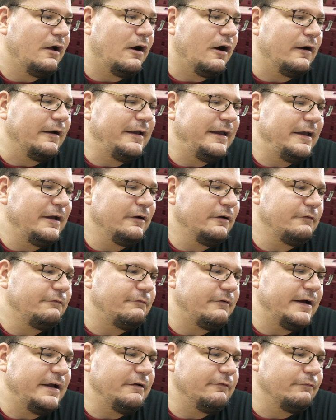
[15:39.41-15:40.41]
are here to
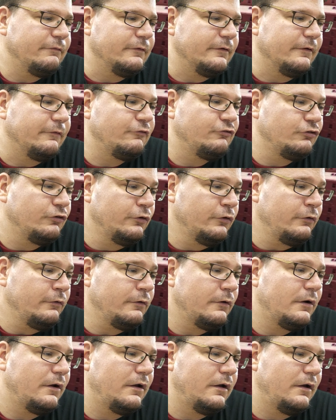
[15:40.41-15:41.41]
fight for true,